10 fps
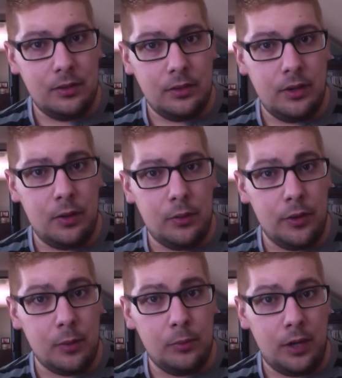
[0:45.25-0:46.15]
you know,
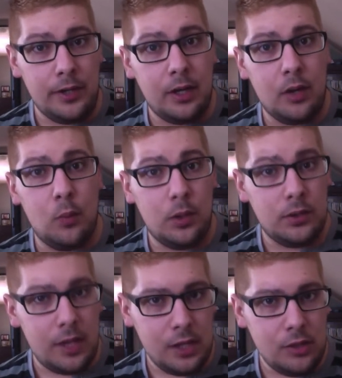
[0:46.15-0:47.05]
their blonde hair, what
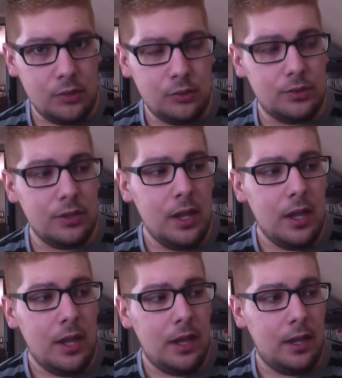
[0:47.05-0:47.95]
they used,
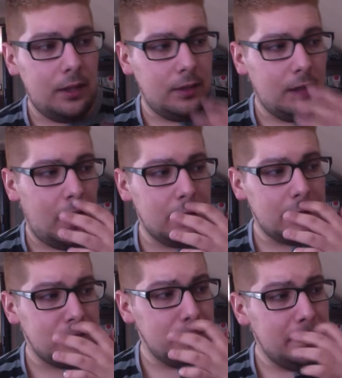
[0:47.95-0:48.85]
and
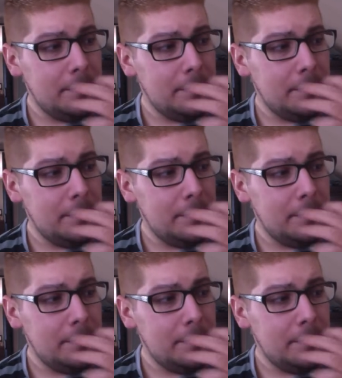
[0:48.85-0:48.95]
honestly